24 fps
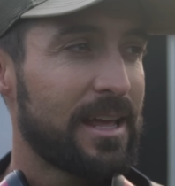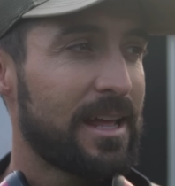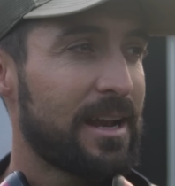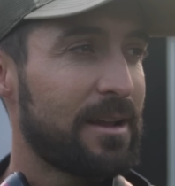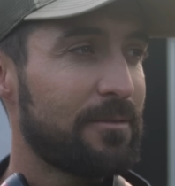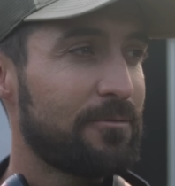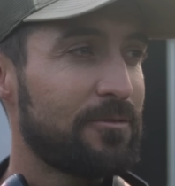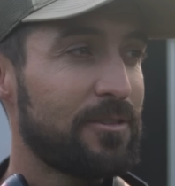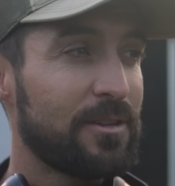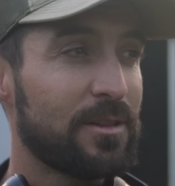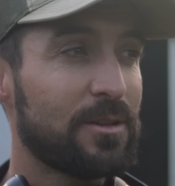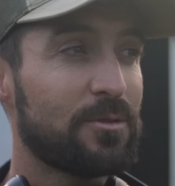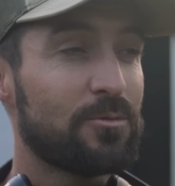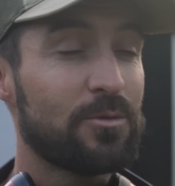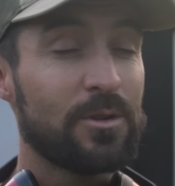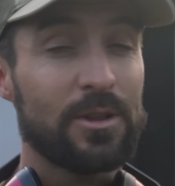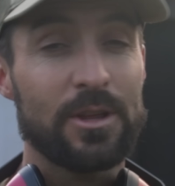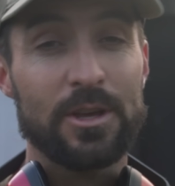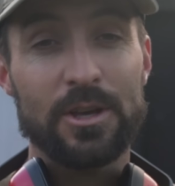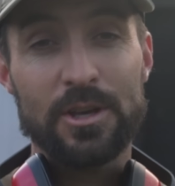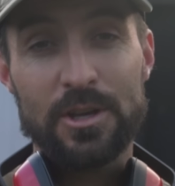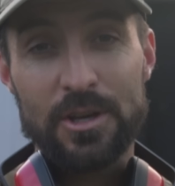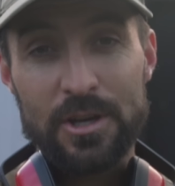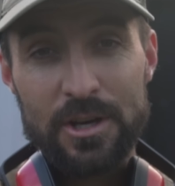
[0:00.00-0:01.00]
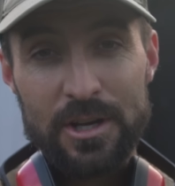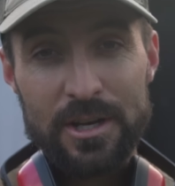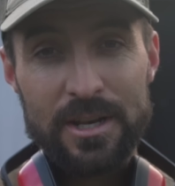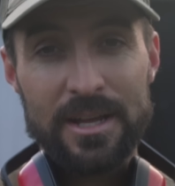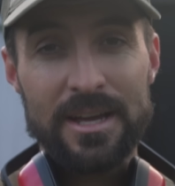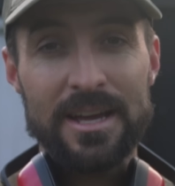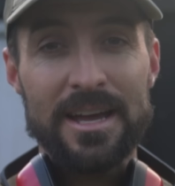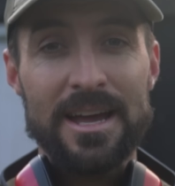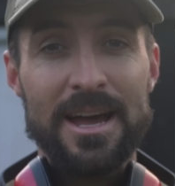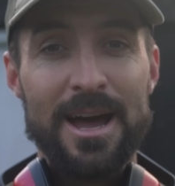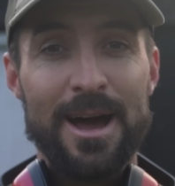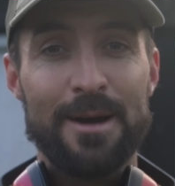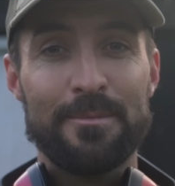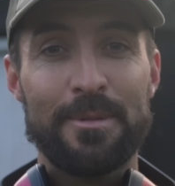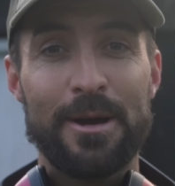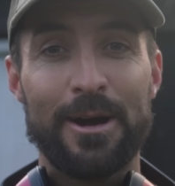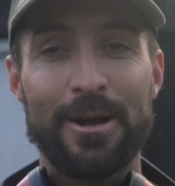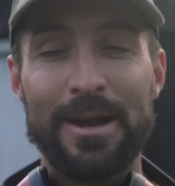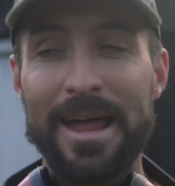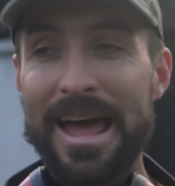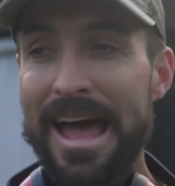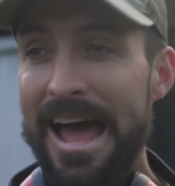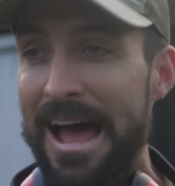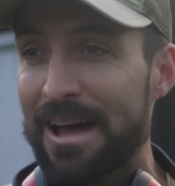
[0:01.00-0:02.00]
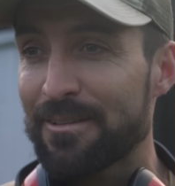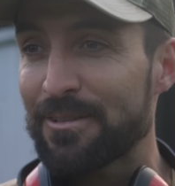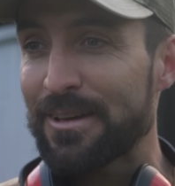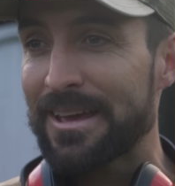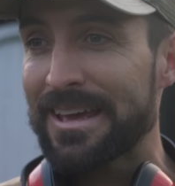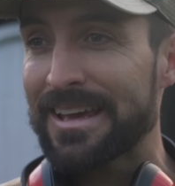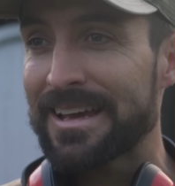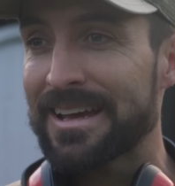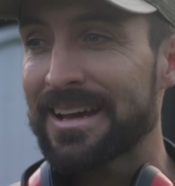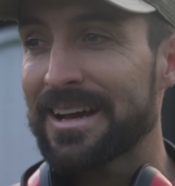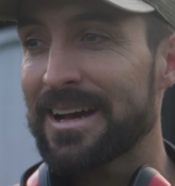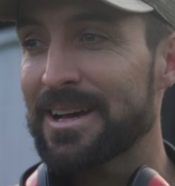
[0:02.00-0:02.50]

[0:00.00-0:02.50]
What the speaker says: and I'm feeling really good about having